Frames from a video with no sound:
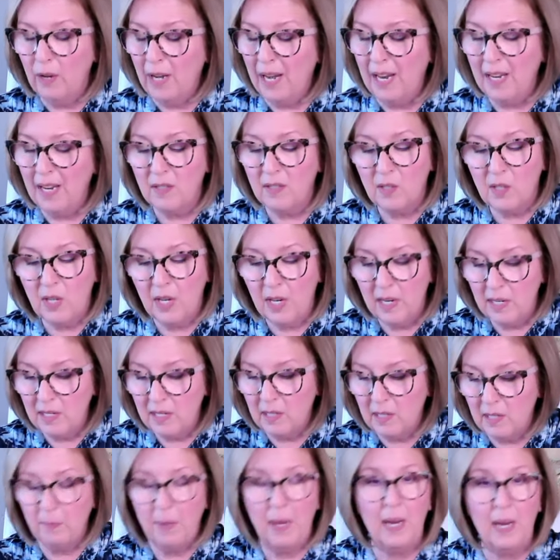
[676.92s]

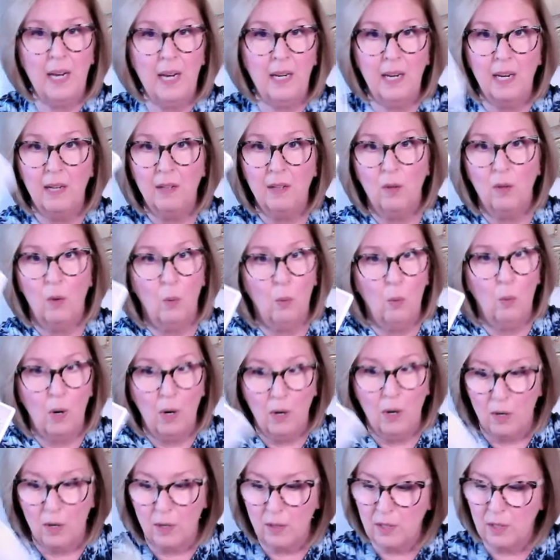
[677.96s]
anticipating the
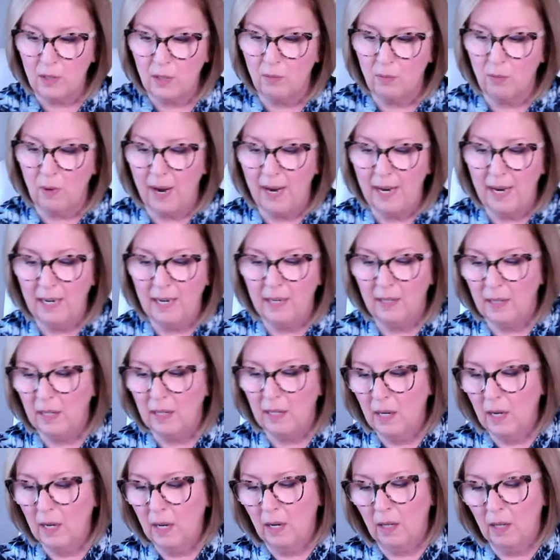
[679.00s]
worst, right?
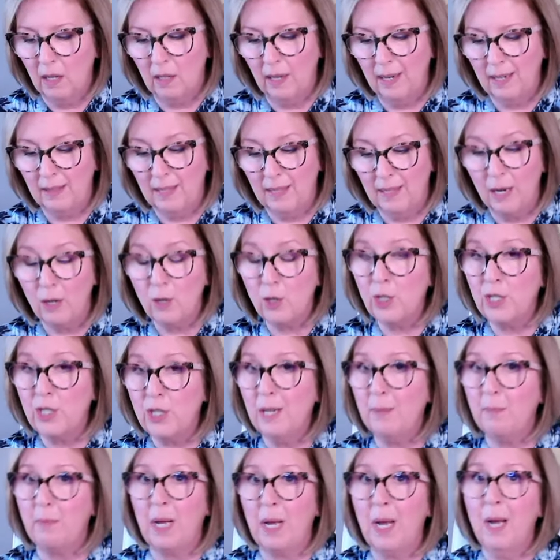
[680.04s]
Like their
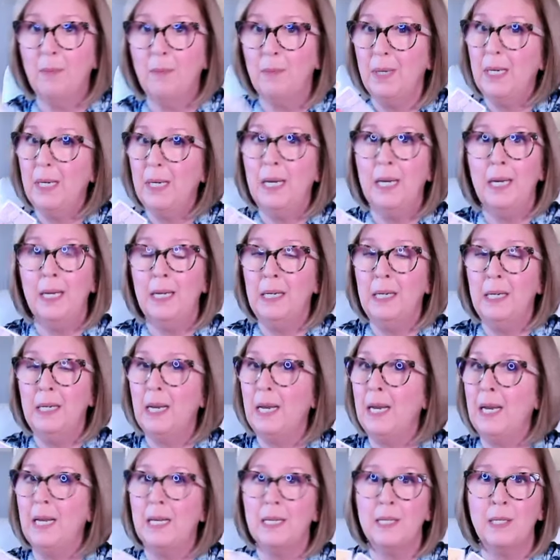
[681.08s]
ship coming in
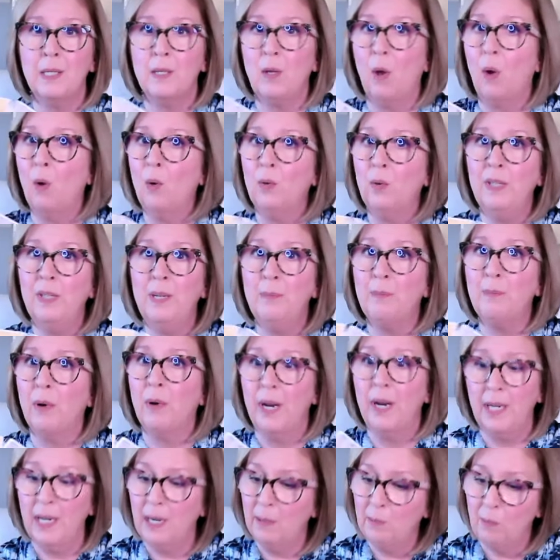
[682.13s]
is only
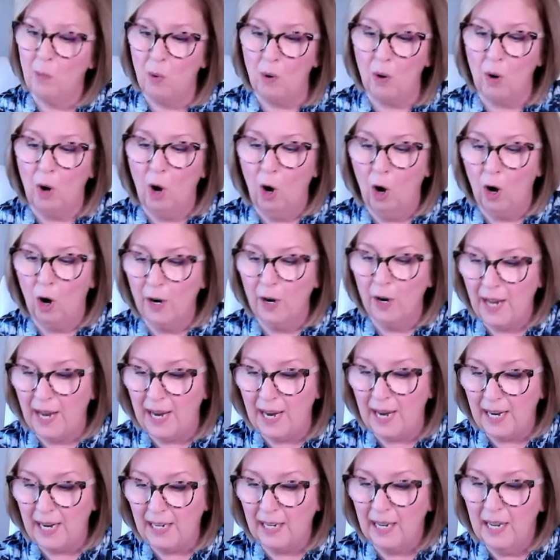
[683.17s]
bringing more
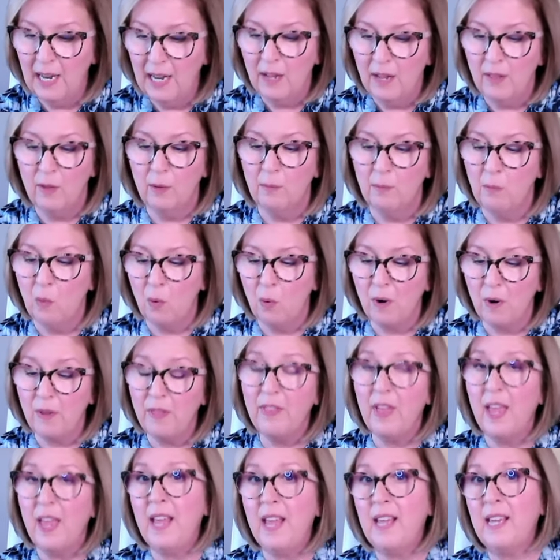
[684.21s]
heartache the more
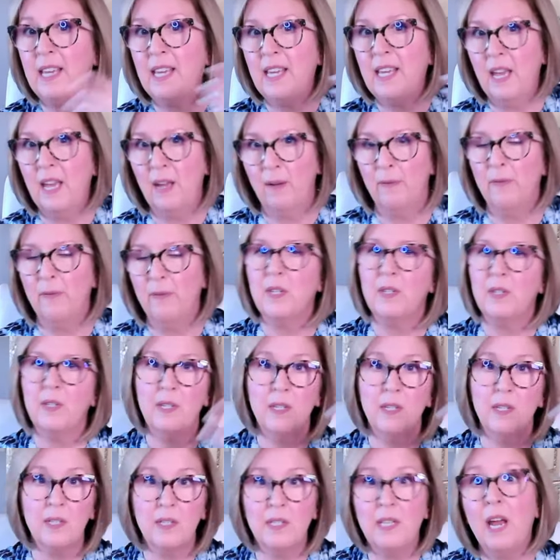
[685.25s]
they give. This
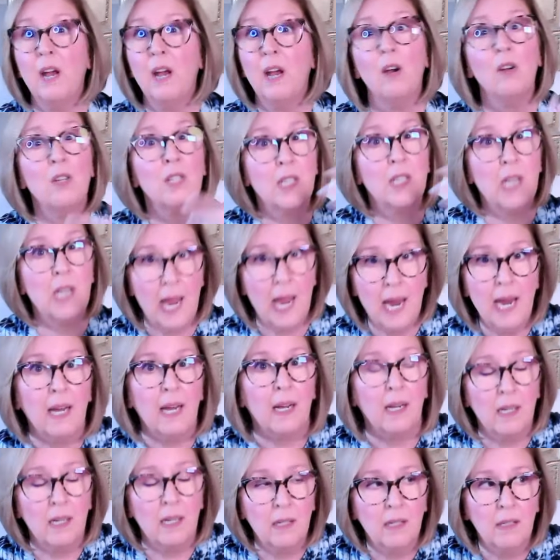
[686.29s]
is their
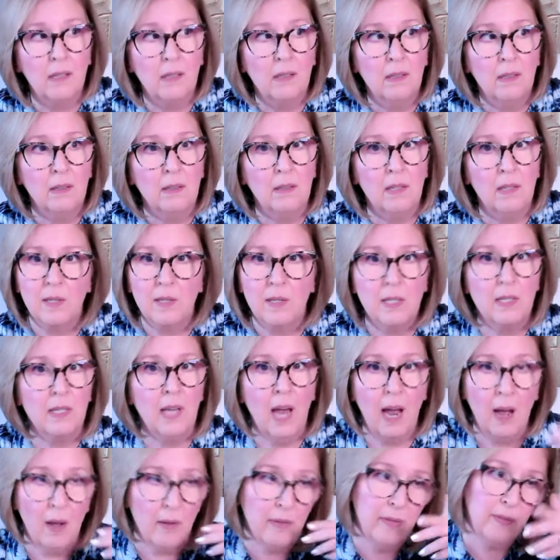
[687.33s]
take. This is
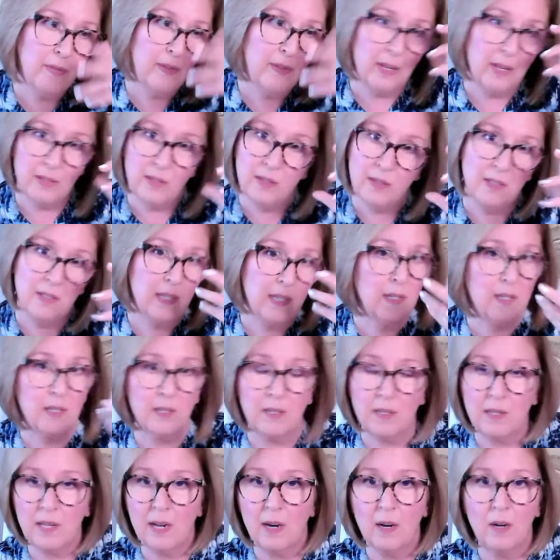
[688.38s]
how that's, this
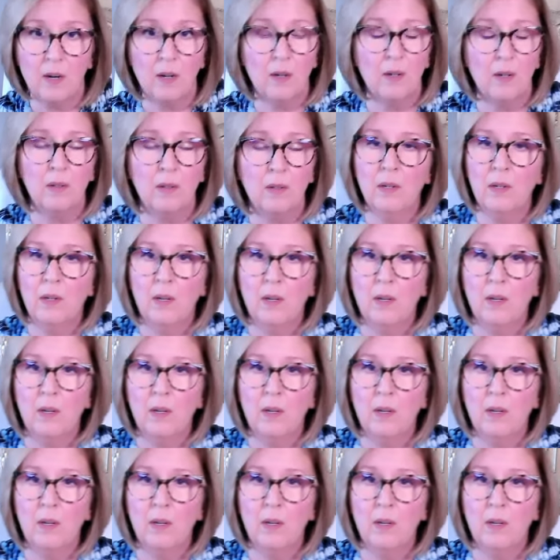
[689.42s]
is their...